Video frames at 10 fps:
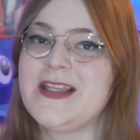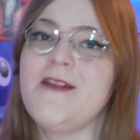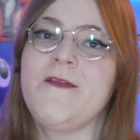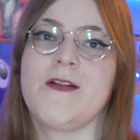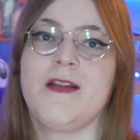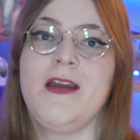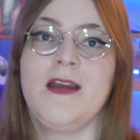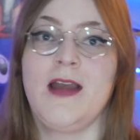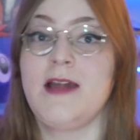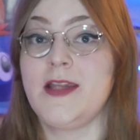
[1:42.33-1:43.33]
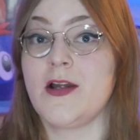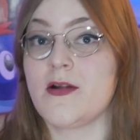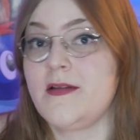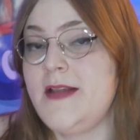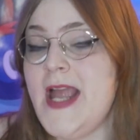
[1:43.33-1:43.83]
different as they
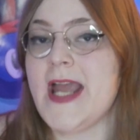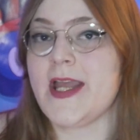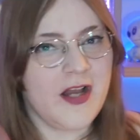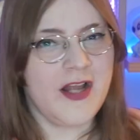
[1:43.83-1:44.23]
are today.